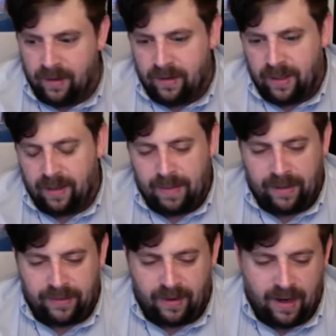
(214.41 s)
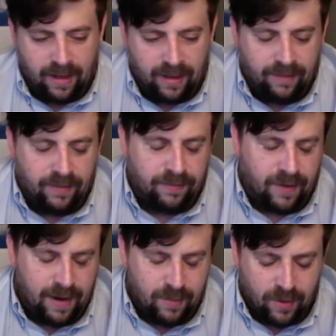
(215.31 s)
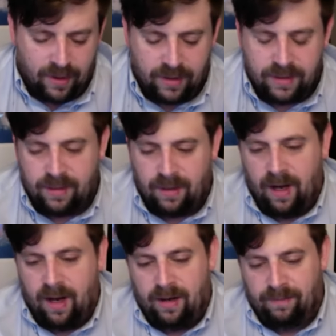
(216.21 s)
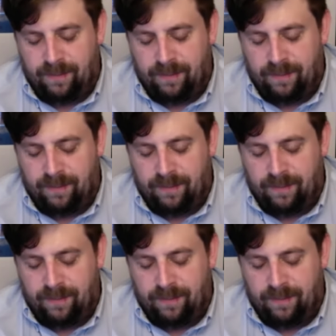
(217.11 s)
think about their high level frameworks and,